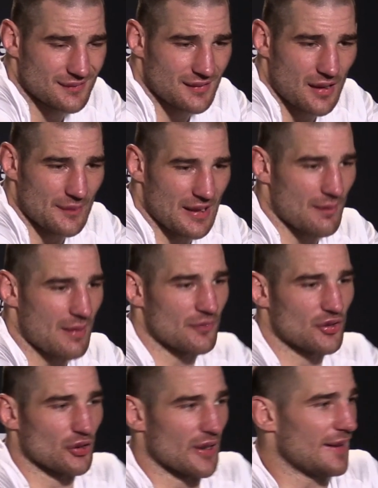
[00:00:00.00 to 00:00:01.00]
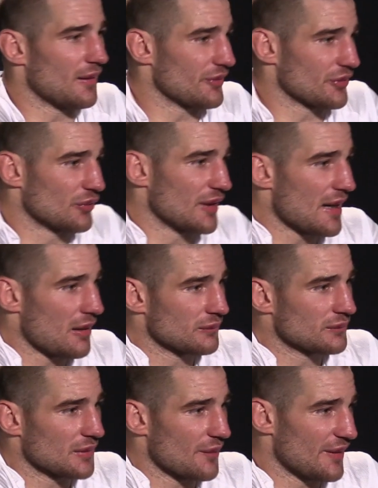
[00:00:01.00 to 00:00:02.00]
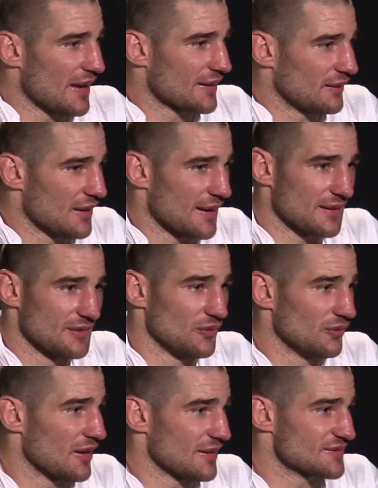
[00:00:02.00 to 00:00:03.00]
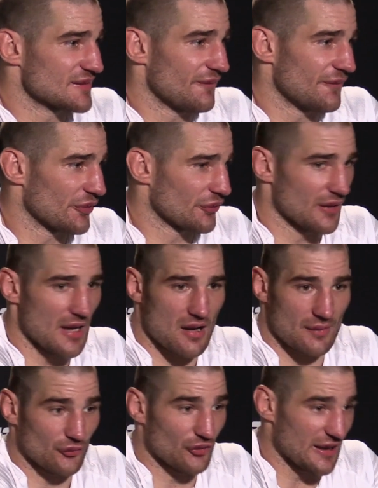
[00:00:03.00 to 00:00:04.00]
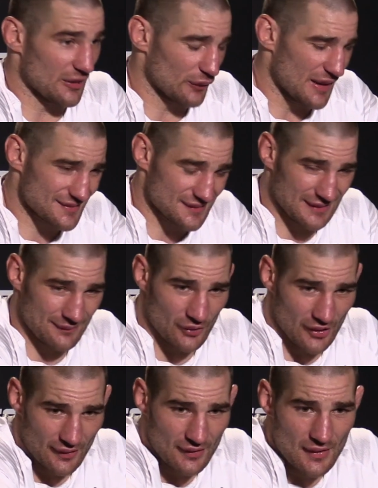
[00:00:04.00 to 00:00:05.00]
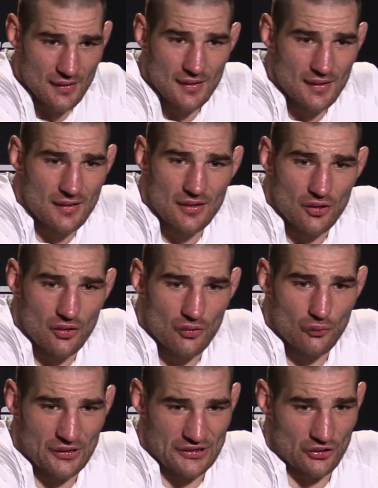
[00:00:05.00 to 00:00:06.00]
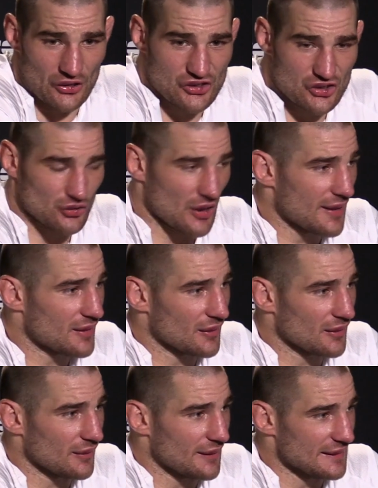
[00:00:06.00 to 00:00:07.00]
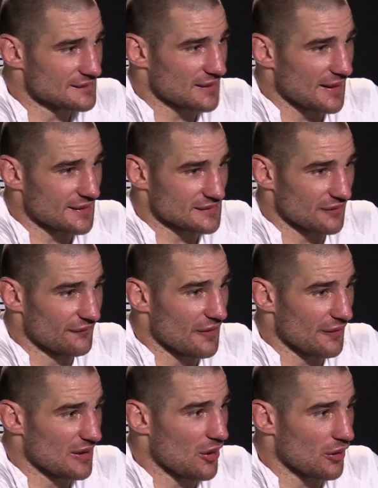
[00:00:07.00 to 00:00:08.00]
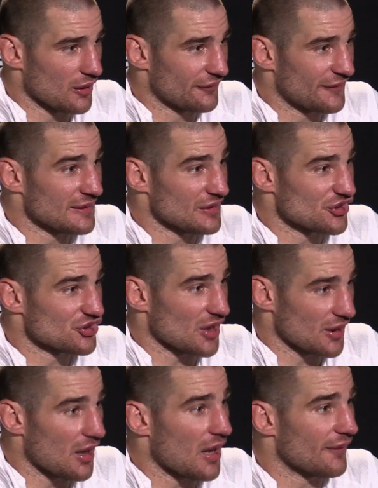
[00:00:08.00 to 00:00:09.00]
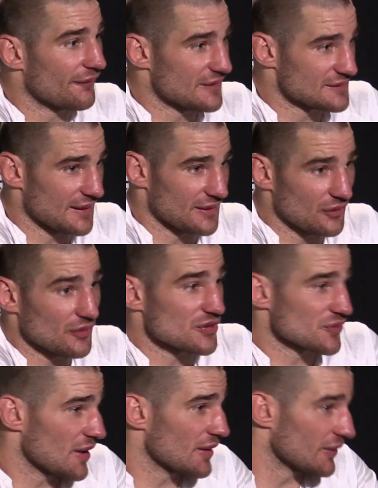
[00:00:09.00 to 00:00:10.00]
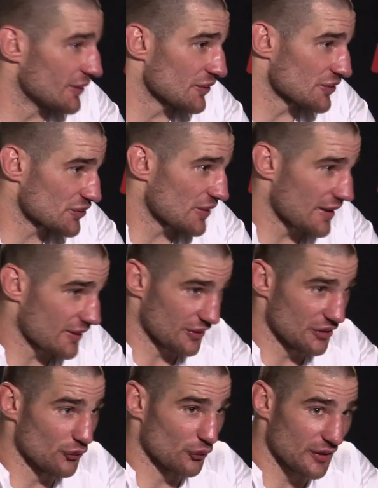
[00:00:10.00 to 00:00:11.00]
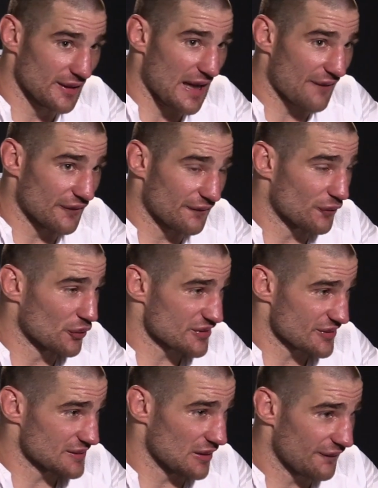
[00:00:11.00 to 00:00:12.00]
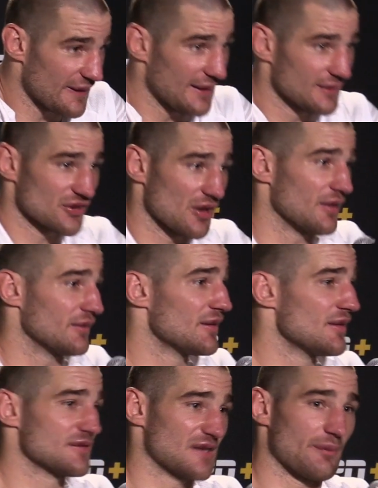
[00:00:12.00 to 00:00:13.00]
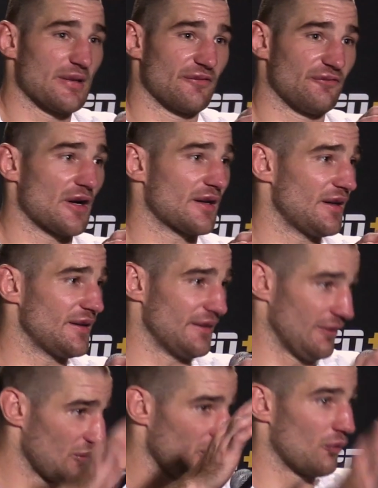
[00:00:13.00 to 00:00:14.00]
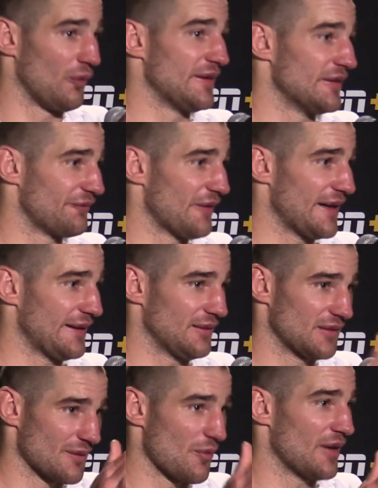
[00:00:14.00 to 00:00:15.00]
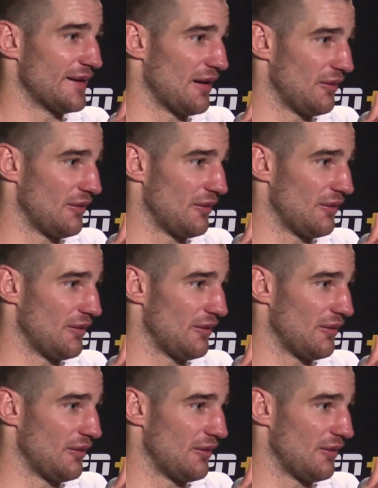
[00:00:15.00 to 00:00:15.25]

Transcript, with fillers: I mean, I'm I'm great on the ground. I mean, I could I could do a lot of stuff on the ground. I'm great at wrestling, but when you're a striker, it's like it's a very hard thing to shut off. It's like you're a striker, you're a striker. You really have to force yourself. Hey, Sean, stop being a fucking idiot. Win the fight. Come on now.